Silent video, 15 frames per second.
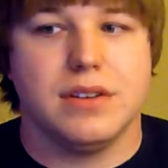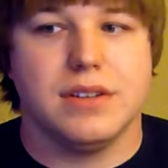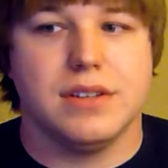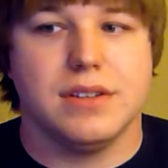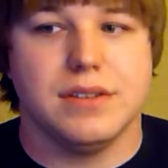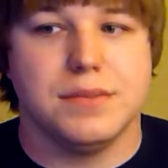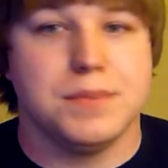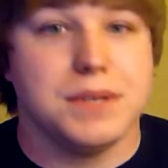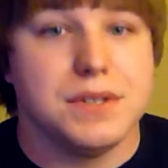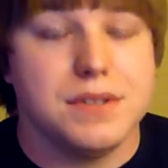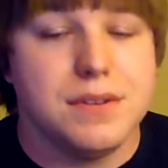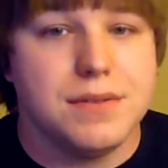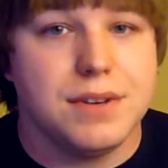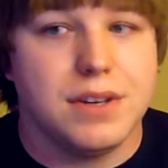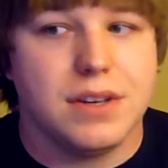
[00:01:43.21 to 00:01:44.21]

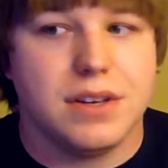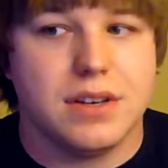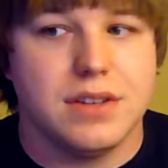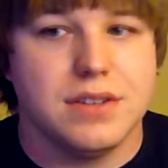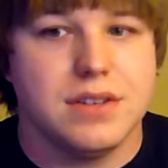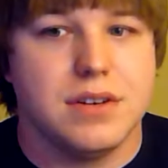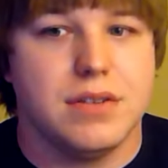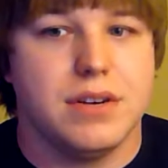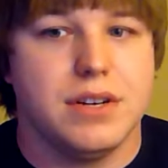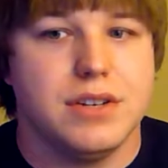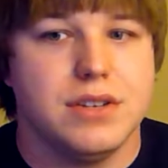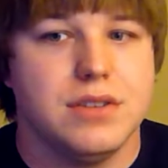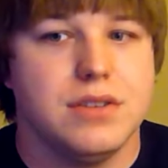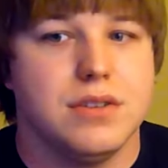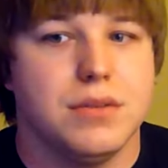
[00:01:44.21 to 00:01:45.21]
specific
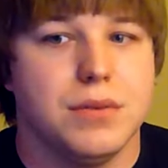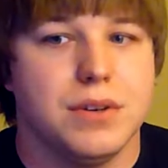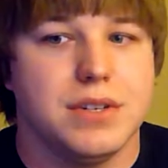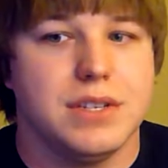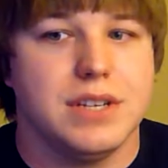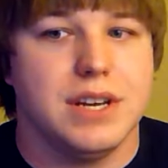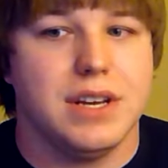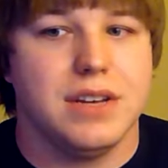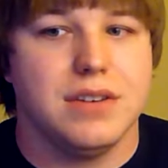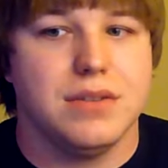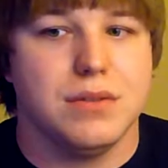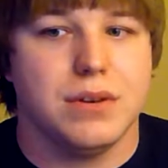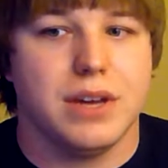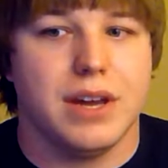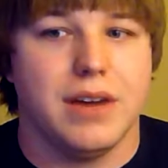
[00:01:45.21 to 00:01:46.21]
considerations you'll want to take
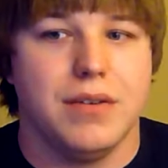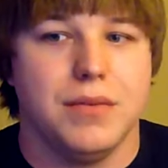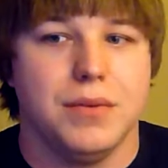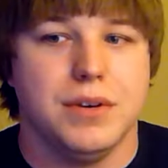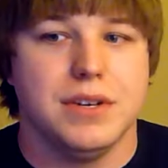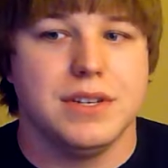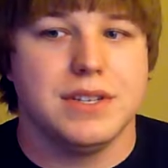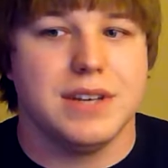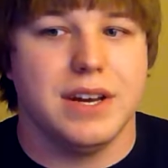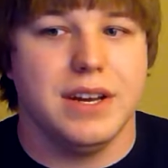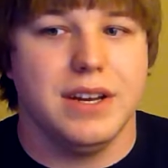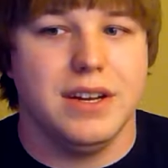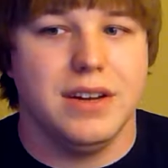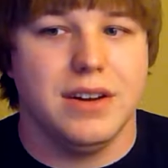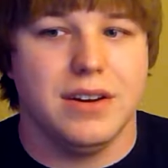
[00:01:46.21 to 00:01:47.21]
into account when
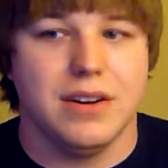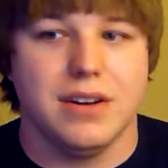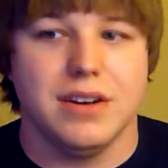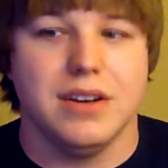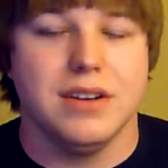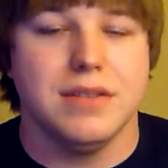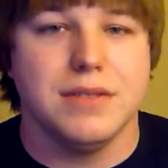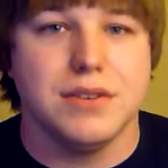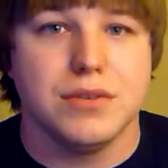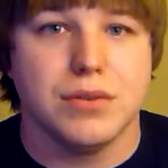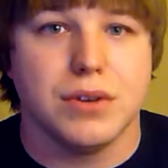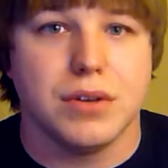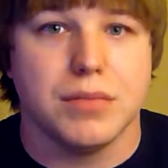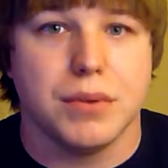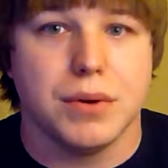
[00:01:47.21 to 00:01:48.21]
deciding on
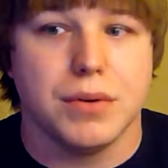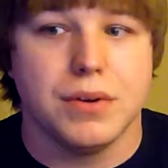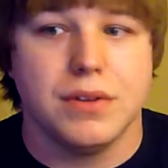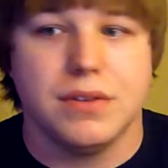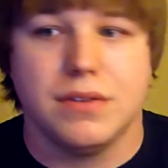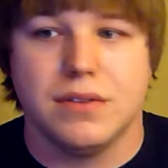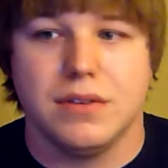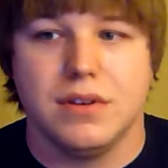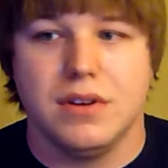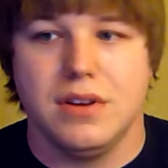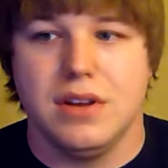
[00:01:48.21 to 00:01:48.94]
individual components,